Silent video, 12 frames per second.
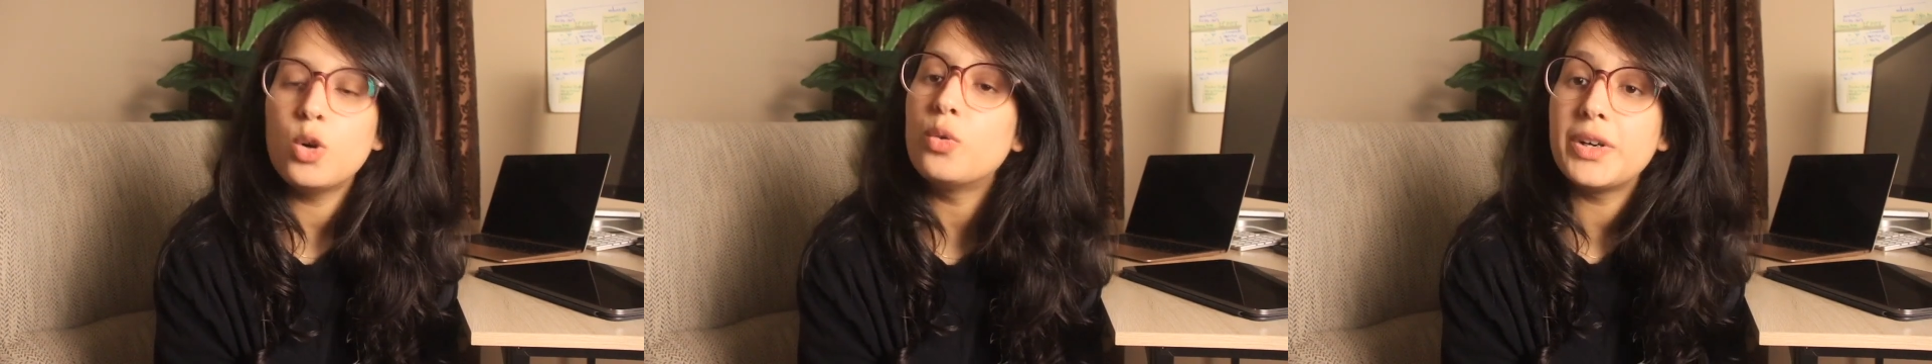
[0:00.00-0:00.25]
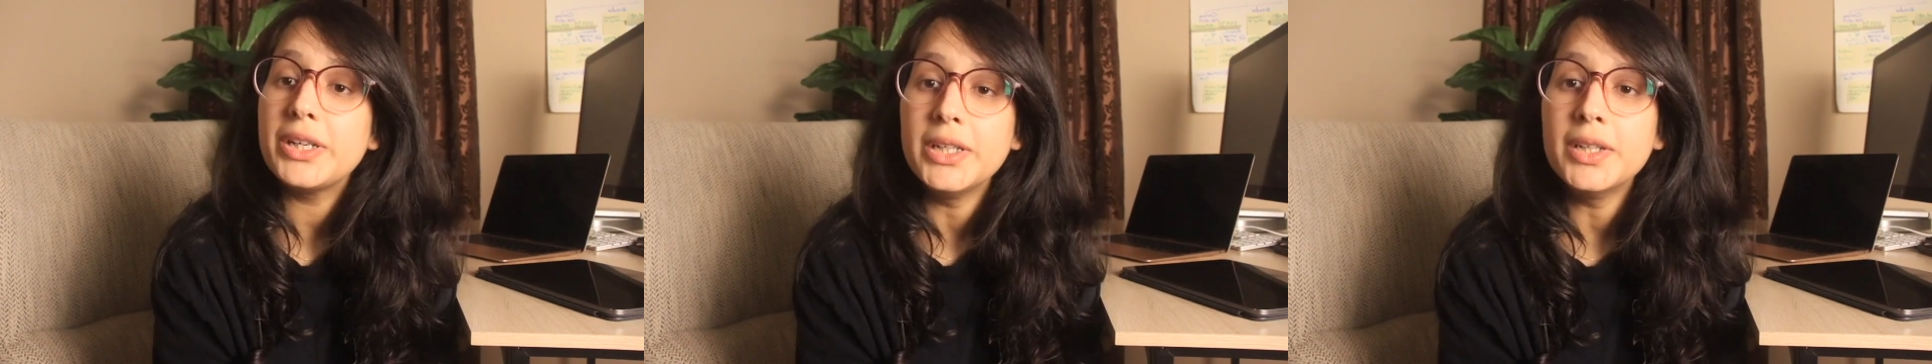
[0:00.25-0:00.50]

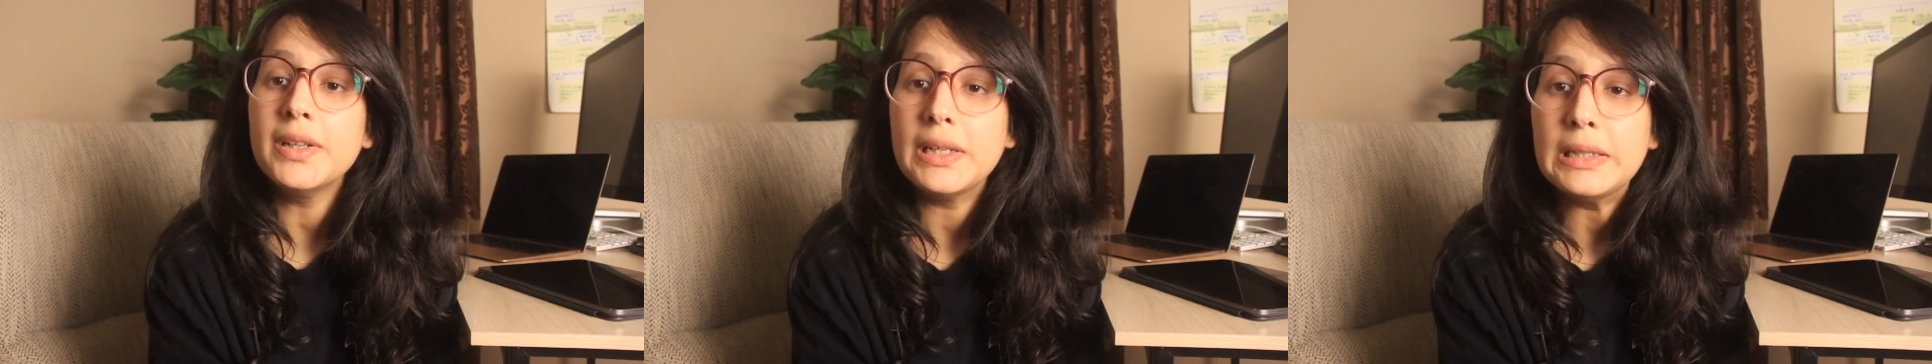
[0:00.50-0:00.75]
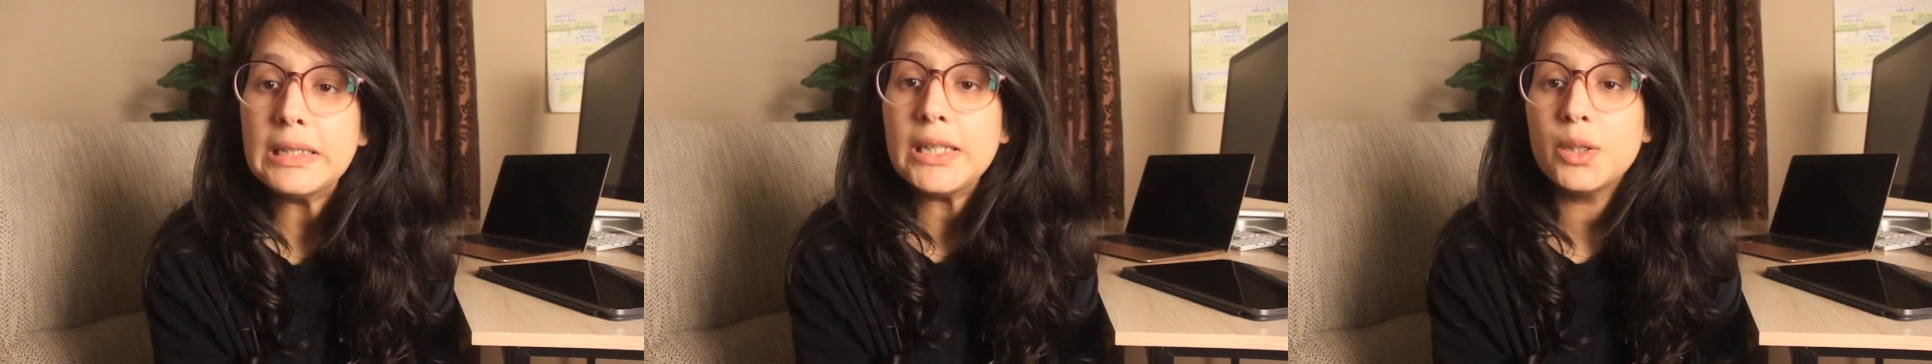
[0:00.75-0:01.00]
over here
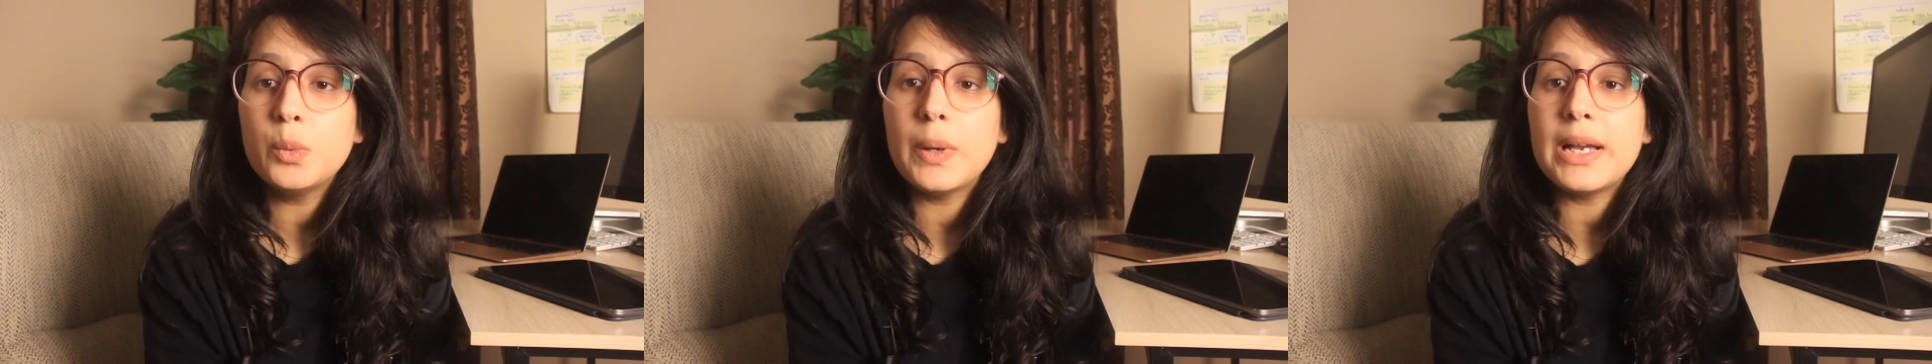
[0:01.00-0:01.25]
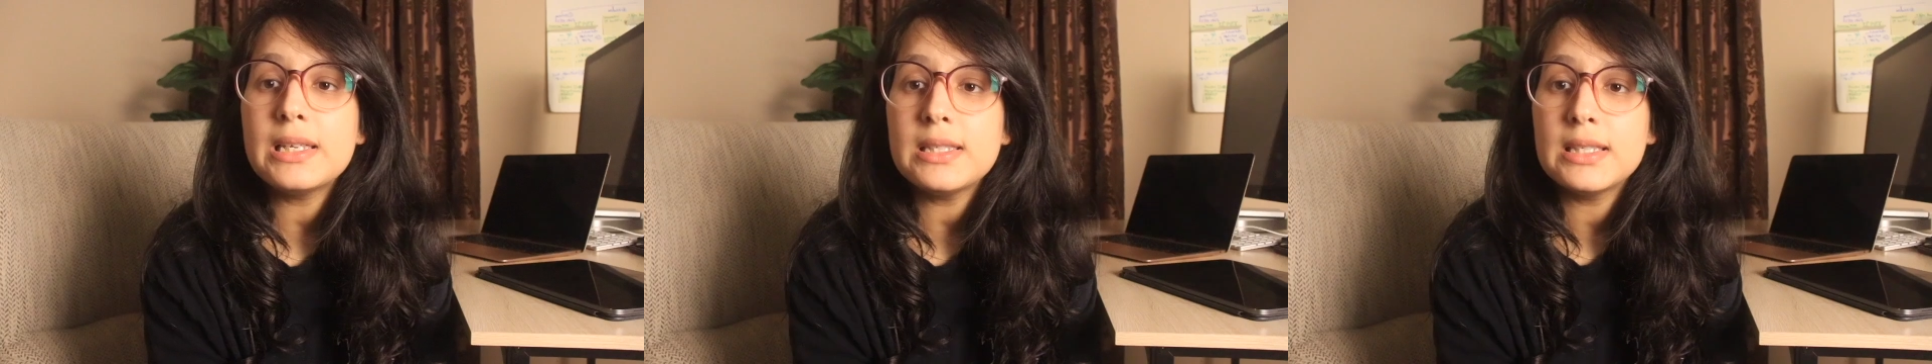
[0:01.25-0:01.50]
in the
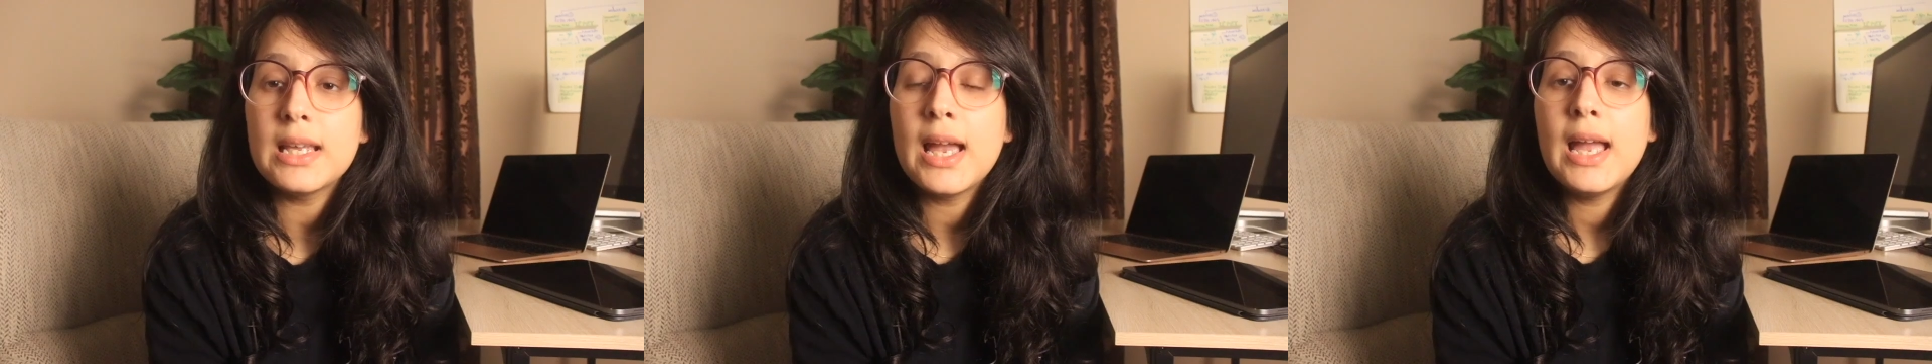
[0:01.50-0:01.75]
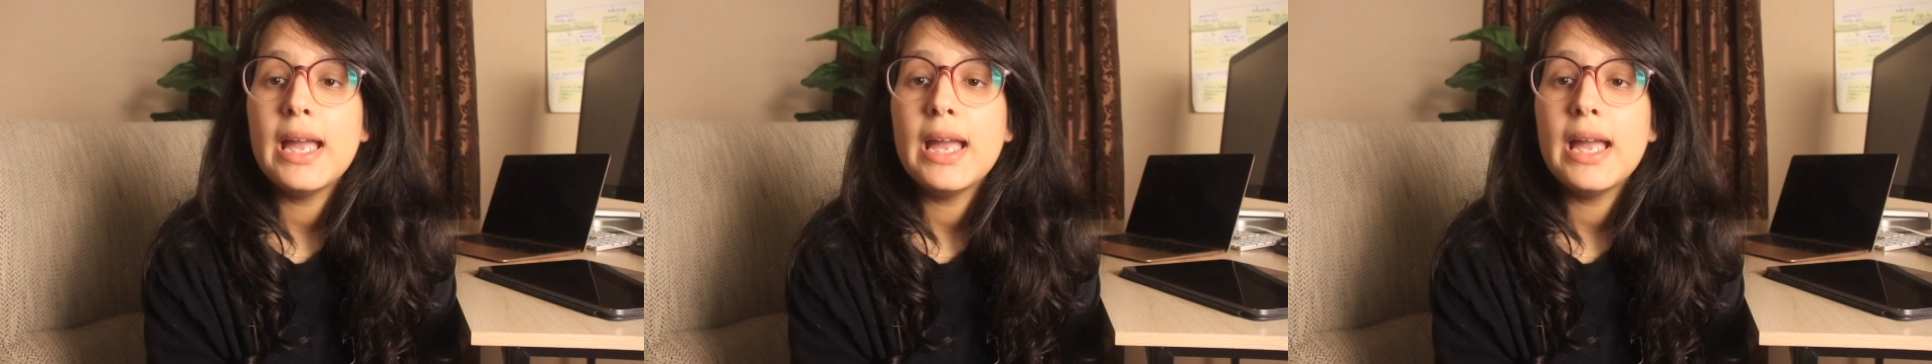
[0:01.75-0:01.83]
US,